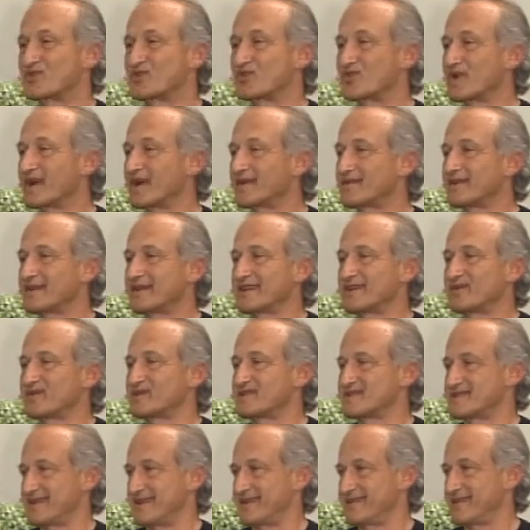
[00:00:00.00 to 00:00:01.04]
great that you
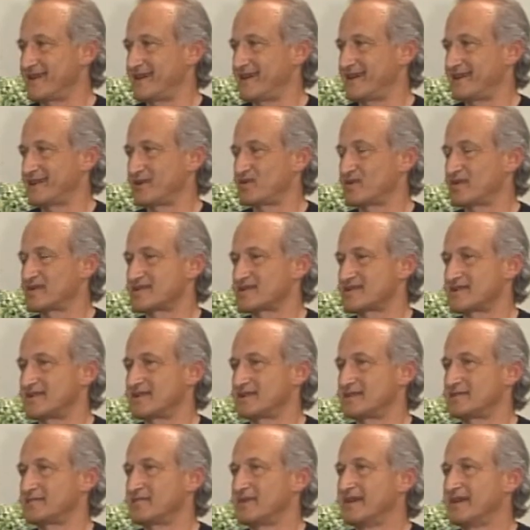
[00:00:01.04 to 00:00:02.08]
would say that. It was
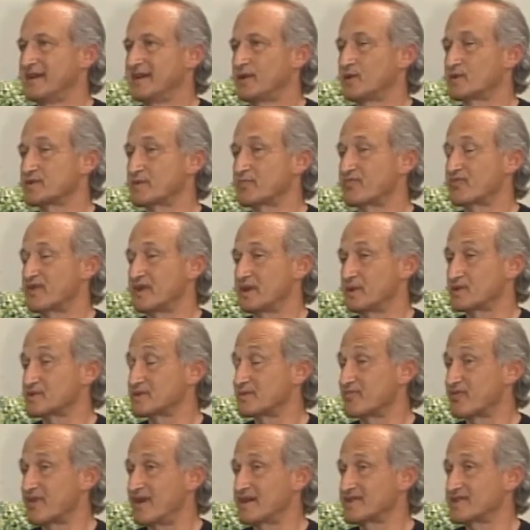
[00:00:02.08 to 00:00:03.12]
um, there was a it was
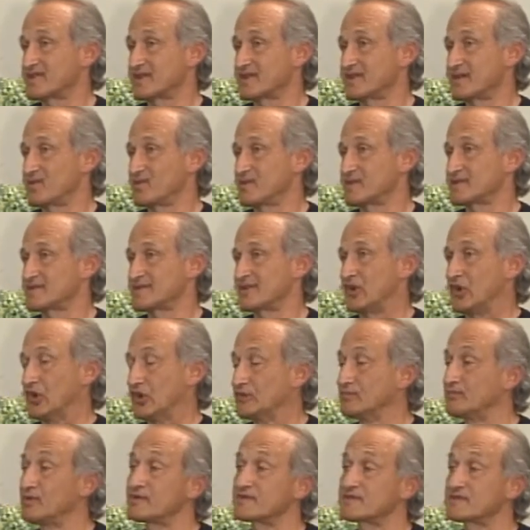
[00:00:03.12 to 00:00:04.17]
a project that was
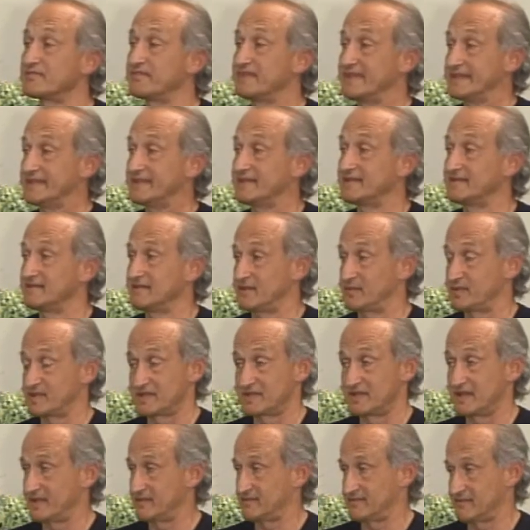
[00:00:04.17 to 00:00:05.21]
almost bid. It
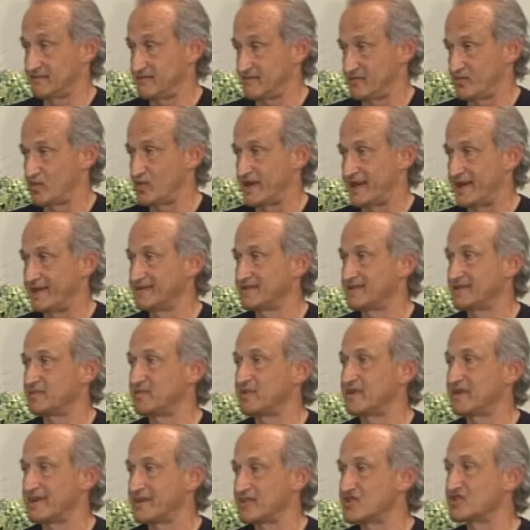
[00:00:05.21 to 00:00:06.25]
was not what I did,
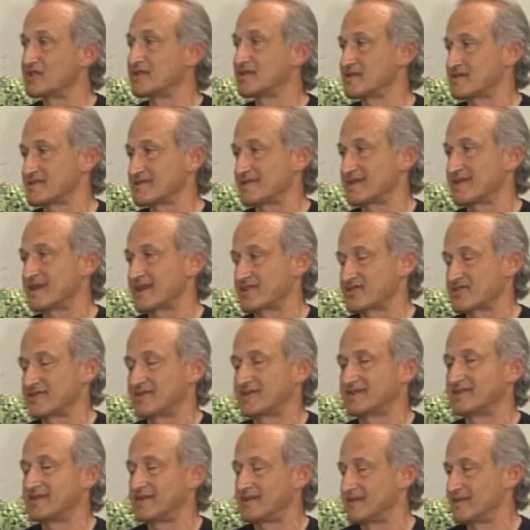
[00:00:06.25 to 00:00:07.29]
but engineers had
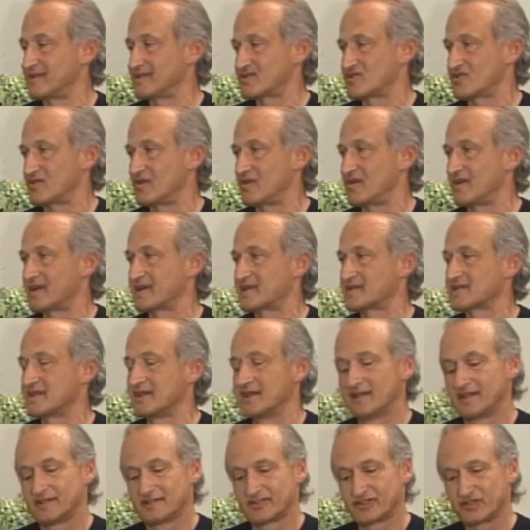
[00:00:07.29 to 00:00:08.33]
actually done these drawings,
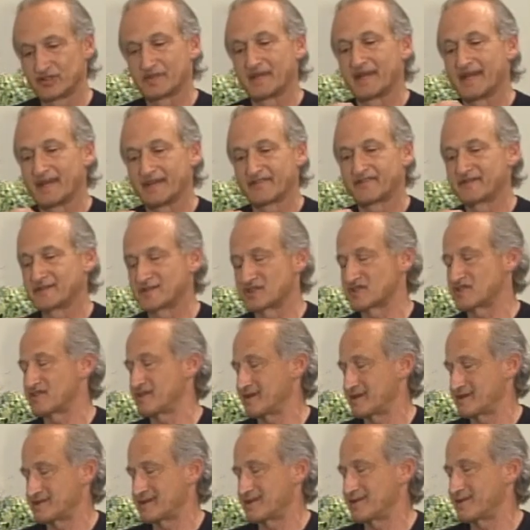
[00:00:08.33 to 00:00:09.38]
two and a half inch
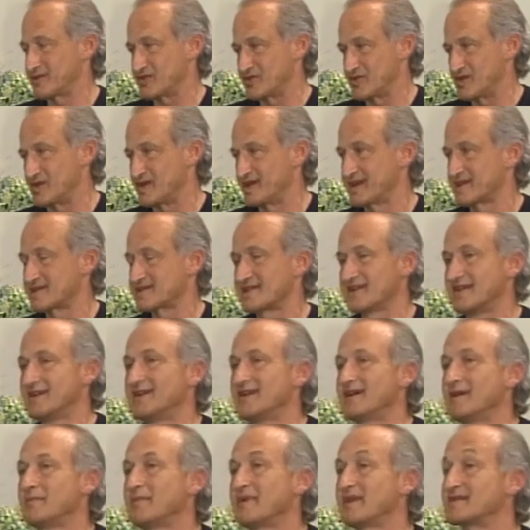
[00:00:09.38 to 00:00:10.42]
thick set of drawings.
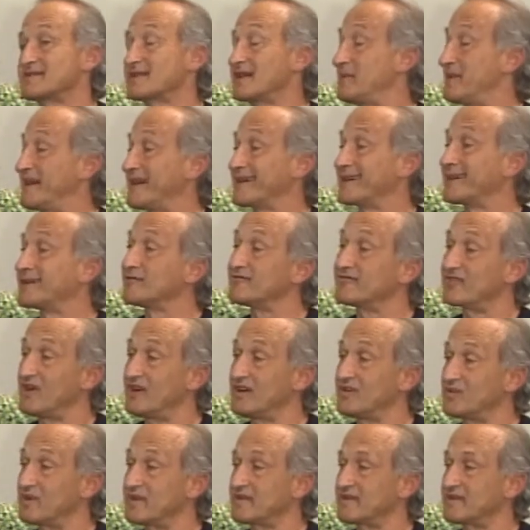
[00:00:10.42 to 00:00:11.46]
By the time I got
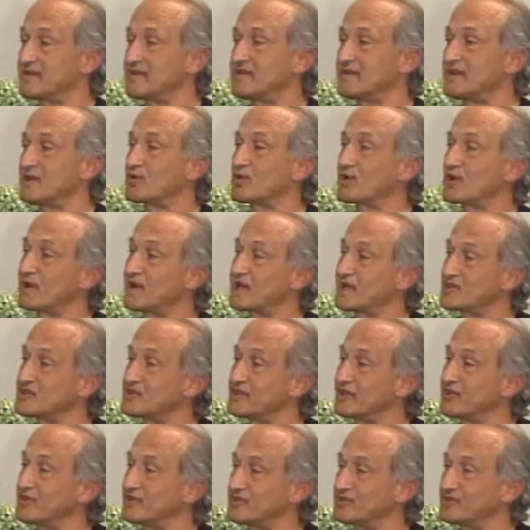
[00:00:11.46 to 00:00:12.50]
involved with it, and they were
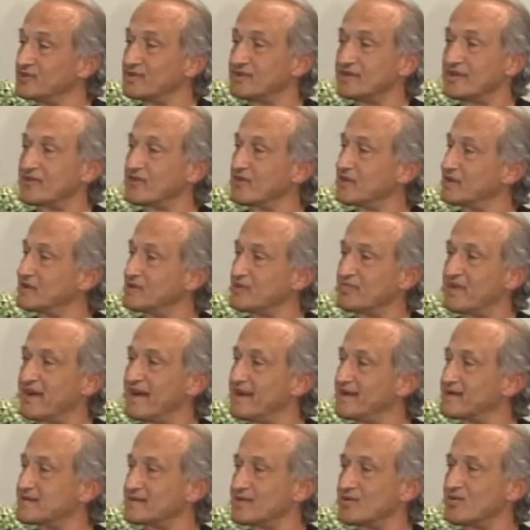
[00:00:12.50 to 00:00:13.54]
actually going to do another
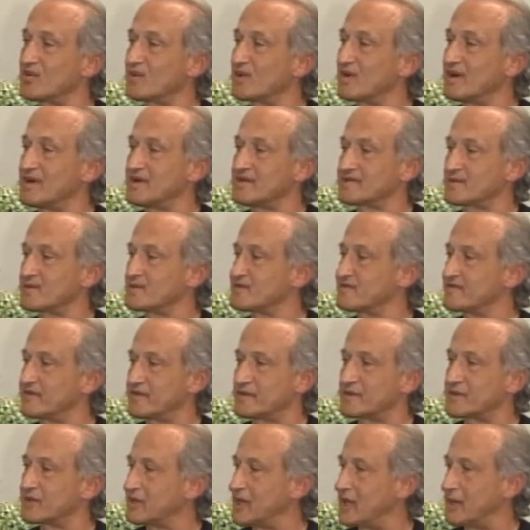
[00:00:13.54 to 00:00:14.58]
underpass somewhere else, it was
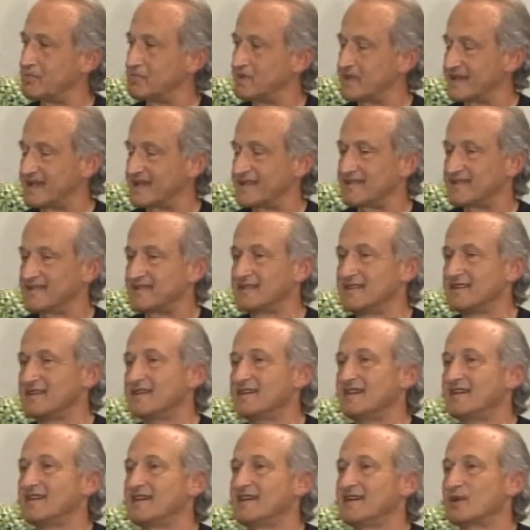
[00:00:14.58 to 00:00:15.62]
very complicated.
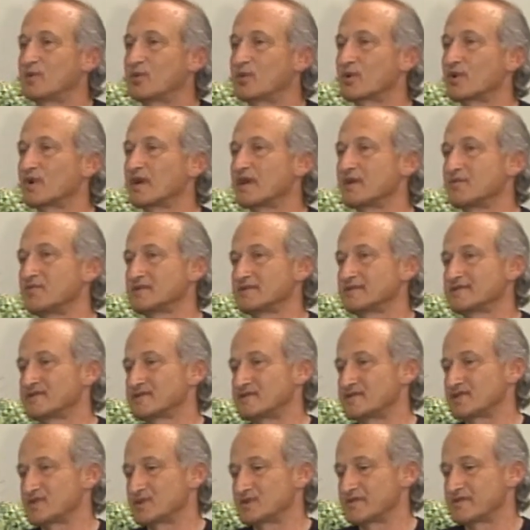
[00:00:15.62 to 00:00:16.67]
And we were able
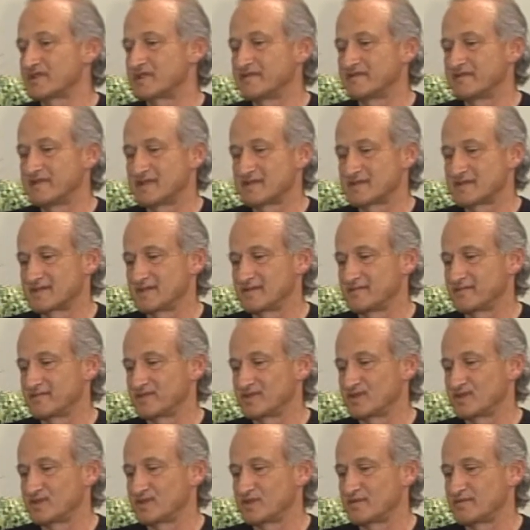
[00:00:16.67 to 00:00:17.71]
to sort of convince them
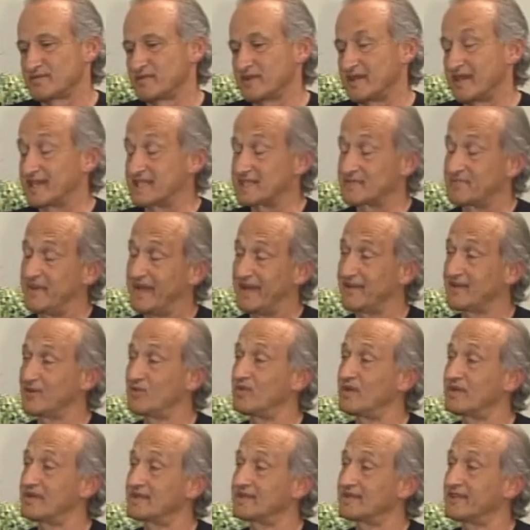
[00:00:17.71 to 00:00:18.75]
to expand the
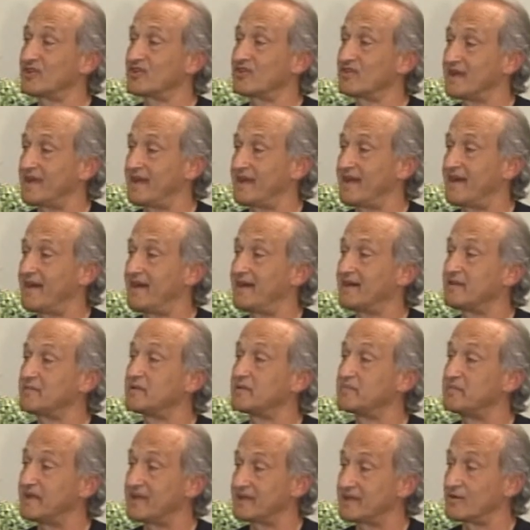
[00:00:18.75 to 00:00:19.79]
one that they already had,
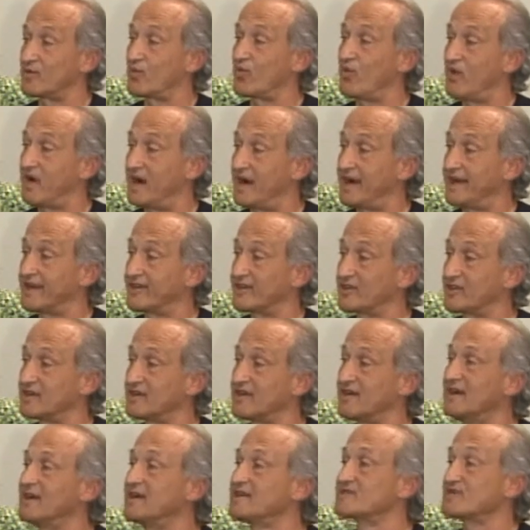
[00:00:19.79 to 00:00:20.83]
but make it wider
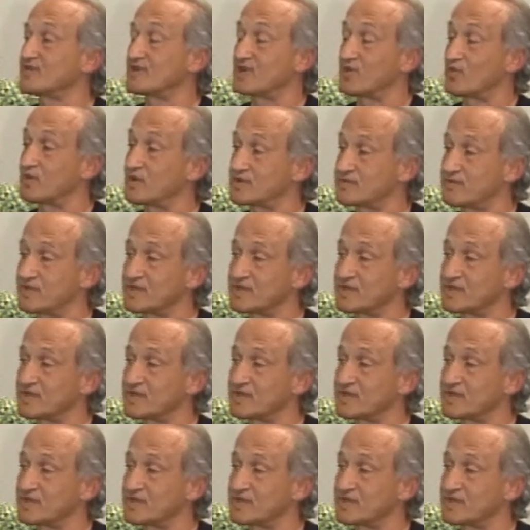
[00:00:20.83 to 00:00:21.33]
oh. so that it was